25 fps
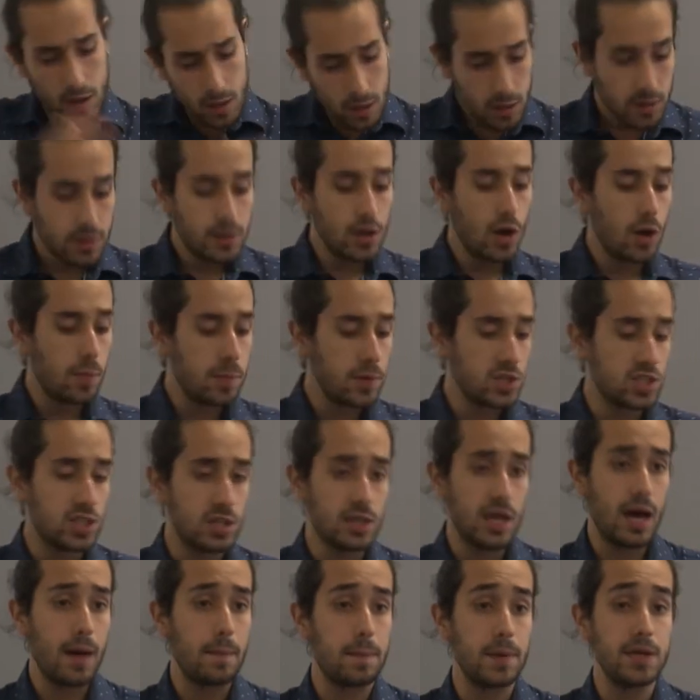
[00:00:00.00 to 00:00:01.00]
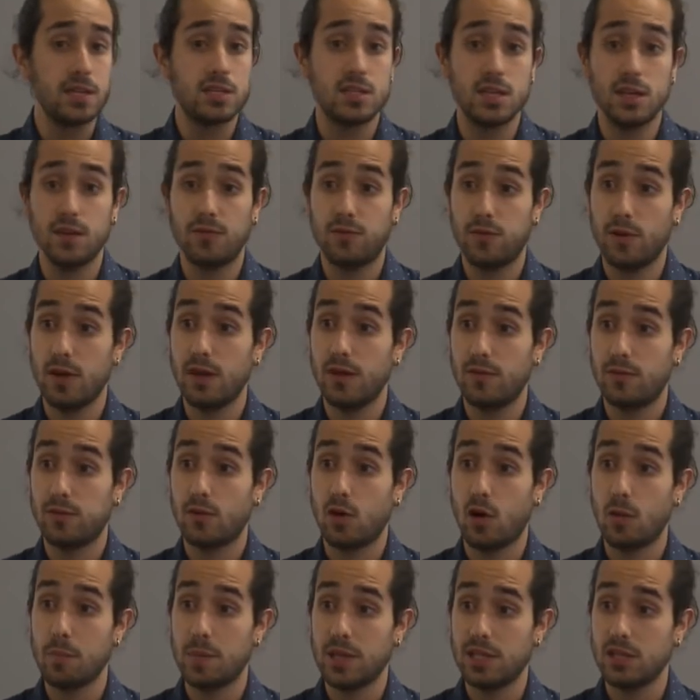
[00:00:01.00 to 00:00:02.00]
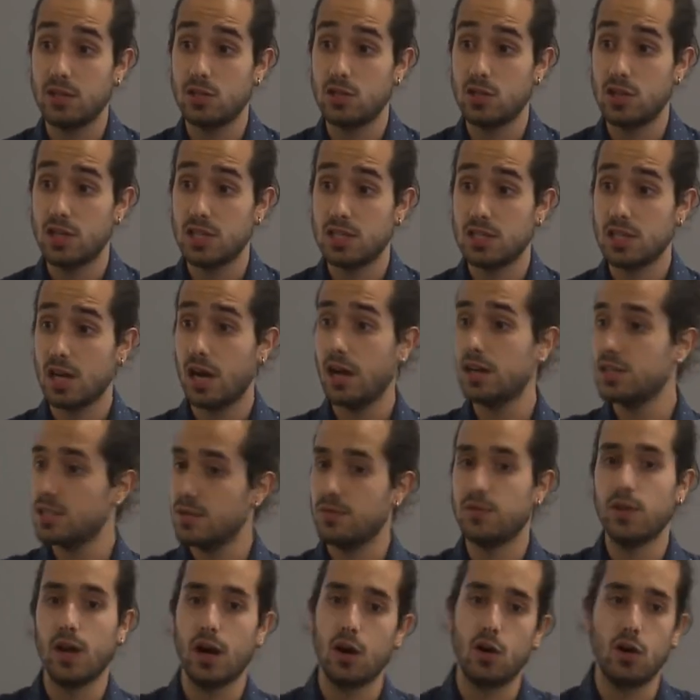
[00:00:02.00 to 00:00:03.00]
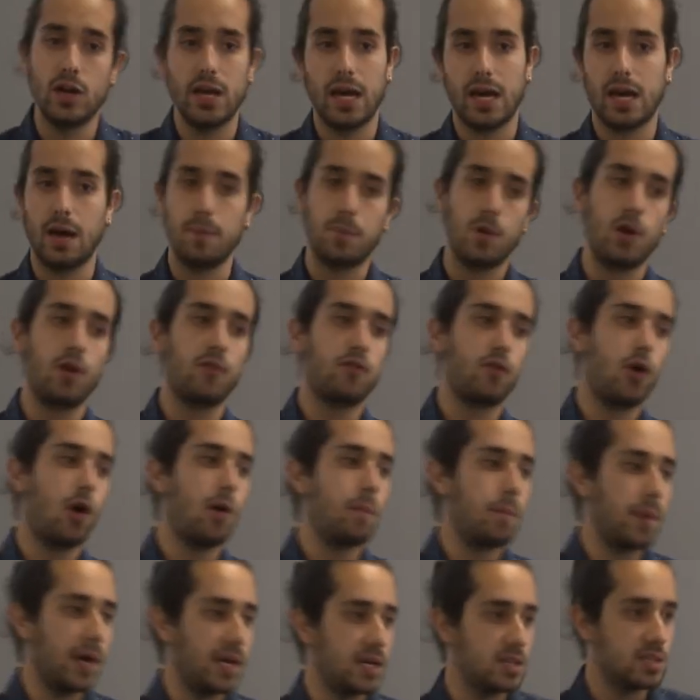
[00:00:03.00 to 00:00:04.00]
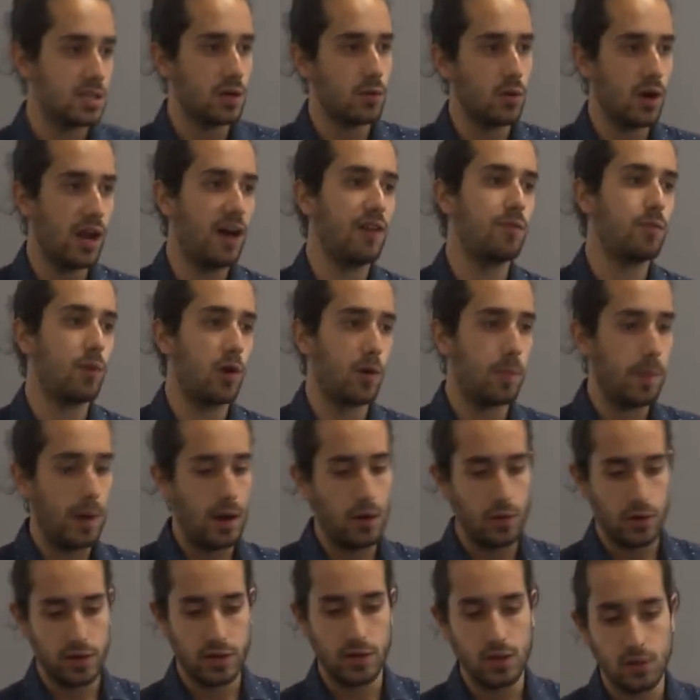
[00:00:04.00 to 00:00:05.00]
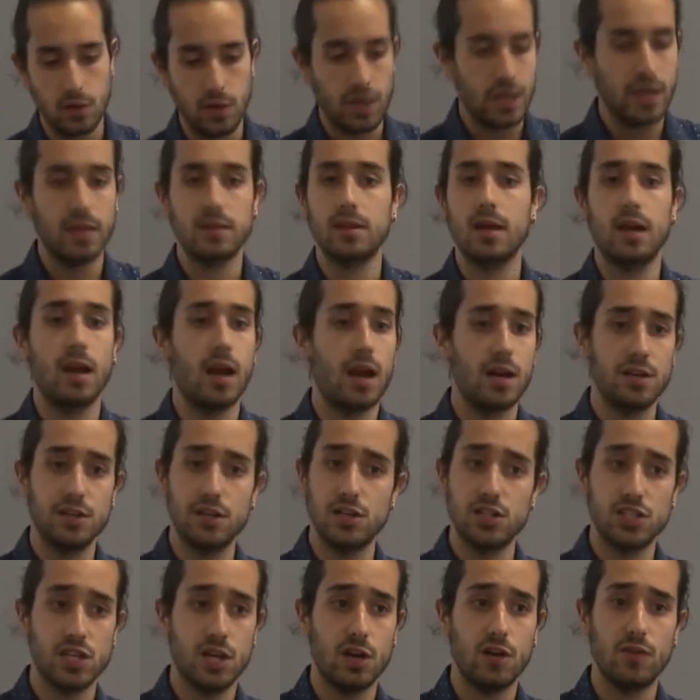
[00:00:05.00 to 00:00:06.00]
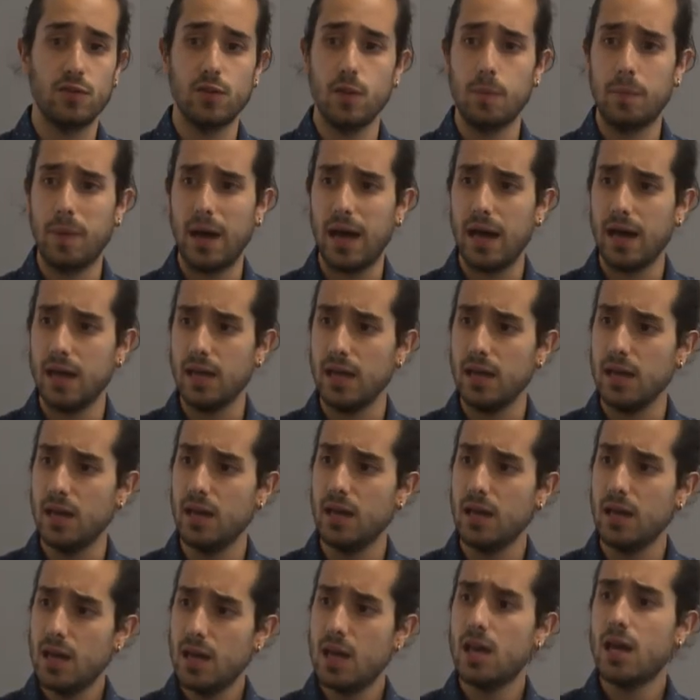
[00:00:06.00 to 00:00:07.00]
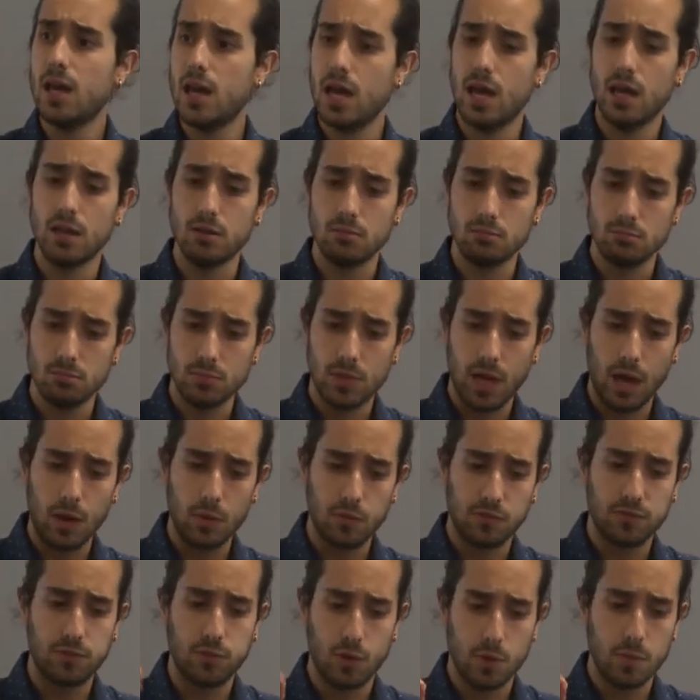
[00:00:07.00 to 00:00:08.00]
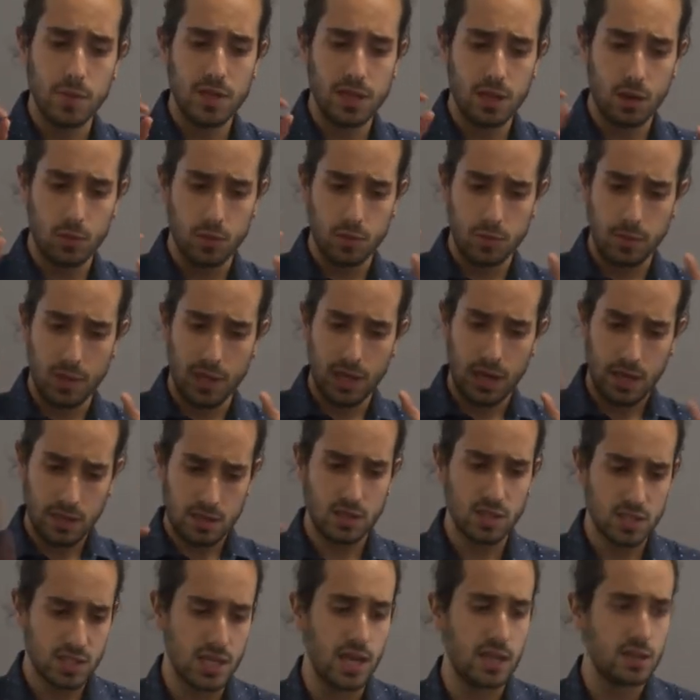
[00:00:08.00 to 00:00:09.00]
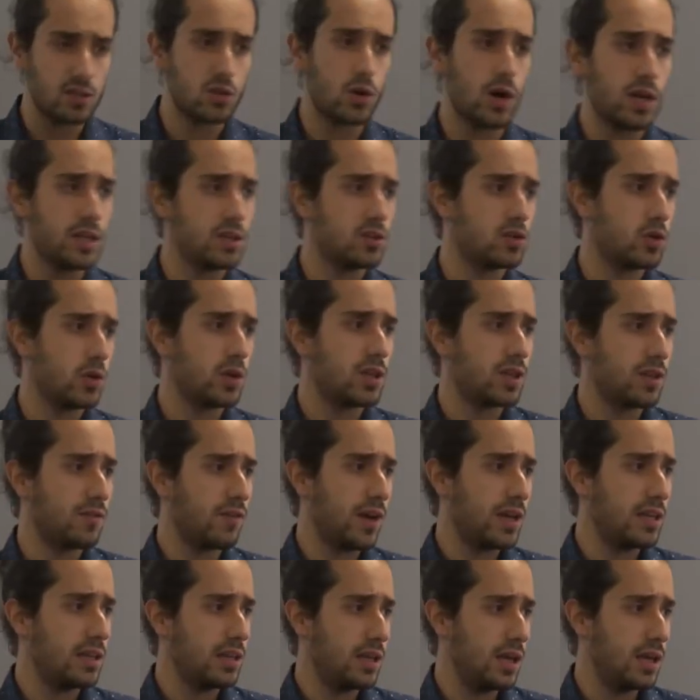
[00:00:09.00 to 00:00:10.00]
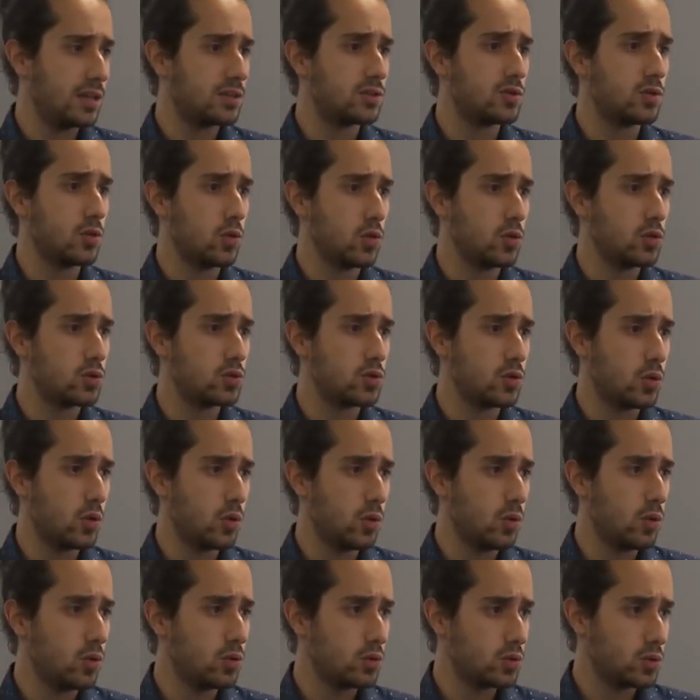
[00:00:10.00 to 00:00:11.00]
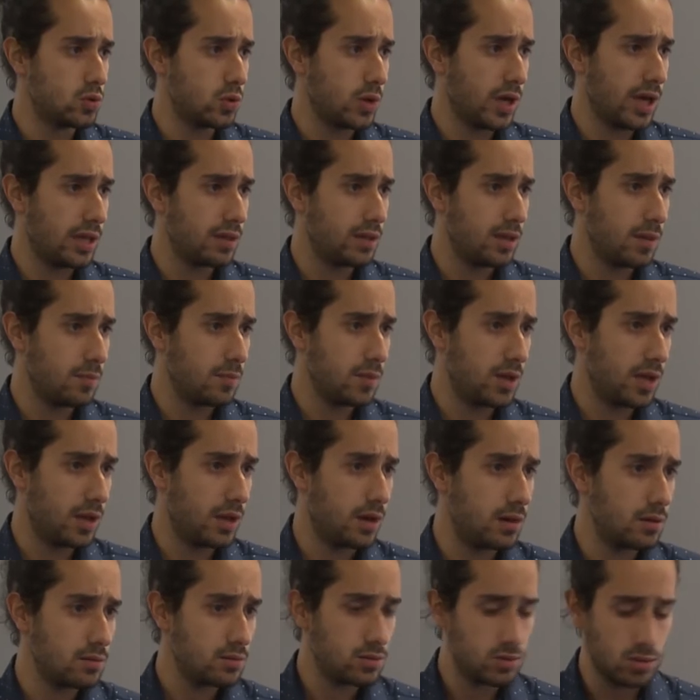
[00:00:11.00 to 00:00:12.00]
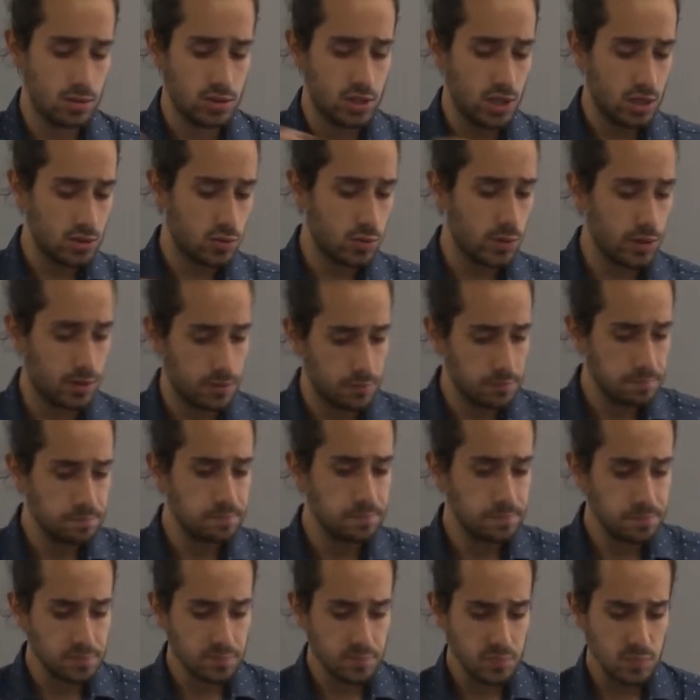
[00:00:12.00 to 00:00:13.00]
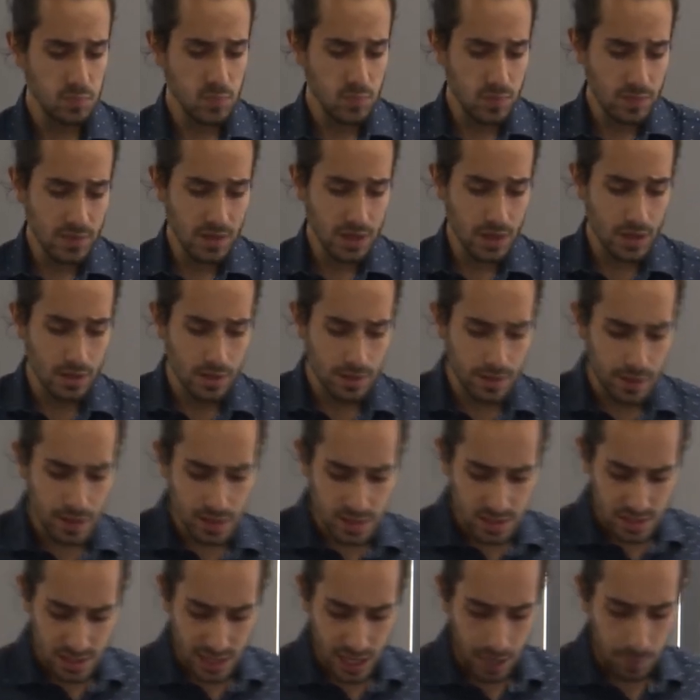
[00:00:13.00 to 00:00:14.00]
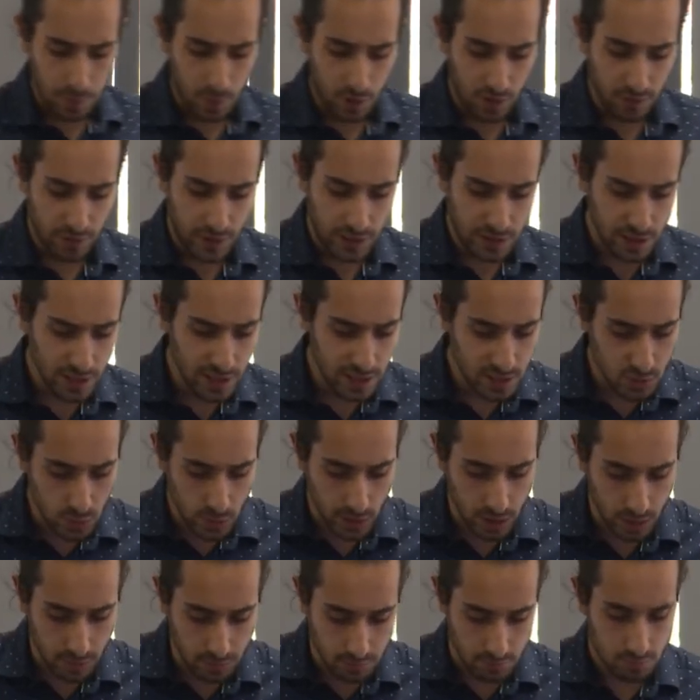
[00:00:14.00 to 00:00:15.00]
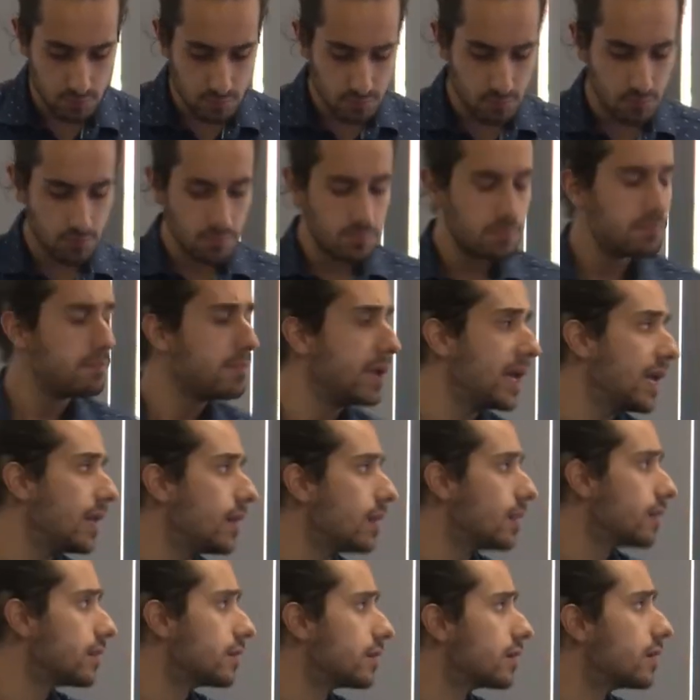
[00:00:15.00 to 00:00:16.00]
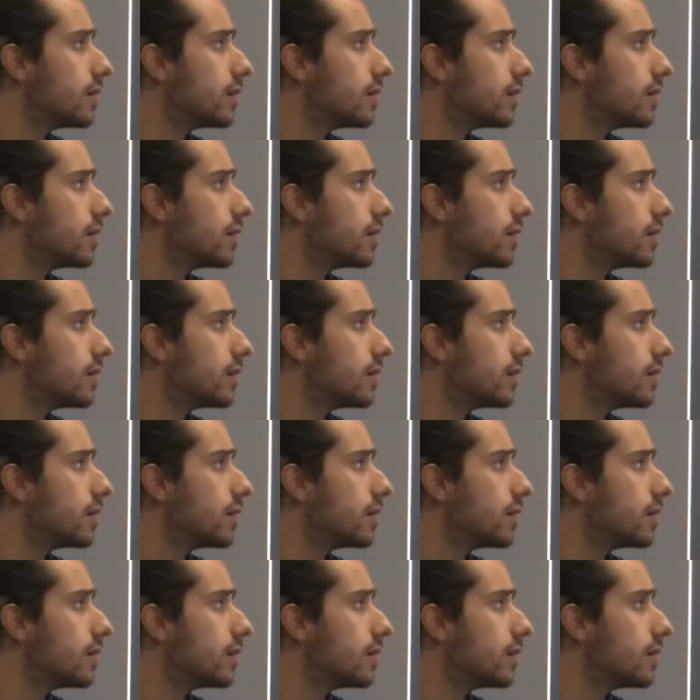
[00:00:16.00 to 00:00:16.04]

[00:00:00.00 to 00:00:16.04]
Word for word: The opposite happens if, if competition is scarce. If there are only a couple of companies, they will have more power and they will get a larger share of the pie. And that, for me, that would be like the central intuitive idea to, to, to get them there. So just with these couple of ideas, we can build